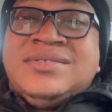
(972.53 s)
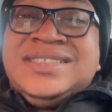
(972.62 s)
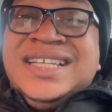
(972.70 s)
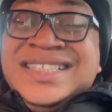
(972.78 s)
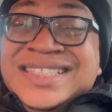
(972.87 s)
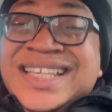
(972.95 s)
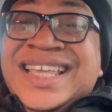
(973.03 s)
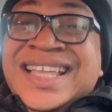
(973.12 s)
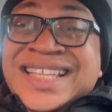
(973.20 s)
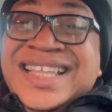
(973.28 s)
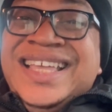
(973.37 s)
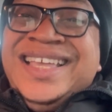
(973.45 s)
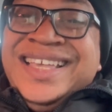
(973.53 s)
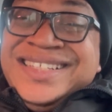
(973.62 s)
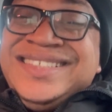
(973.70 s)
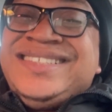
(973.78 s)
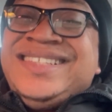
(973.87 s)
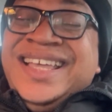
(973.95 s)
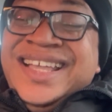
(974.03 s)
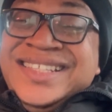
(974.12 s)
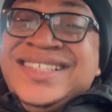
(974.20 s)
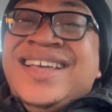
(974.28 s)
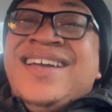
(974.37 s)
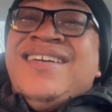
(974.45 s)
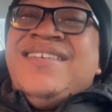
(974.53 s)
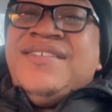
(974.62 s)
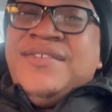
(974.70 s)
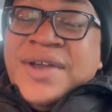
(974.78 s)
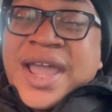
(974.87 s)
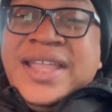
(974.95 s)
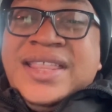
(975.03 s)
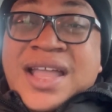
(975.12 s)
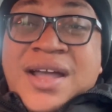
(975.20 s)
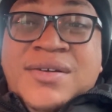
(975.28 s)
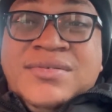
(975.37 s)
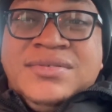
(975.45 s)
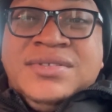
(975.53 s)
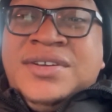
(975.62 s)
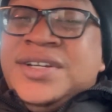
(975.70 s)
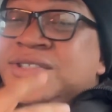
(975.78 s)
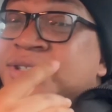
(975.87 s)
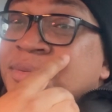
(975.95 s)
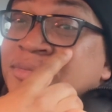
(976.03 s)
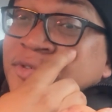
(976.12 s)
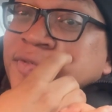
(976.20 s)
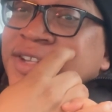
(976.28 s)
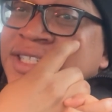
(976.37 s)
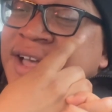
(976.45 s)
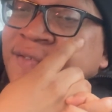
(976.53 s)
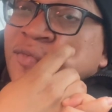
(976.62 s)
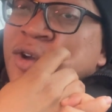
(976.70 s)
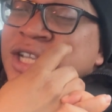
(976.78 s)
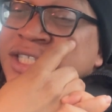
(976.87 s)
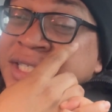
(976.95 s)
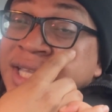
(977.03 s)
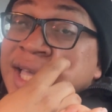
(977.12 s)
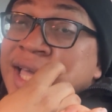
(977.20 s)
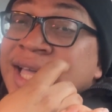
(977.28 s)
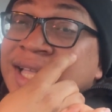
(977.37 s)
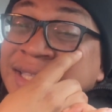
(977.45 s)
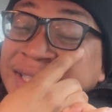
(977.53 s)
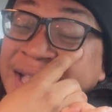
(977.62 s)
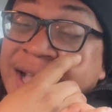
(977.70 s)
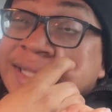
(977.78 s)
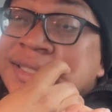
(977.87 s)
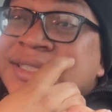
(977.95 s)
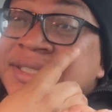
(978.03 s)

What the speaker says: It's in a state right now. There are some movies I've watched that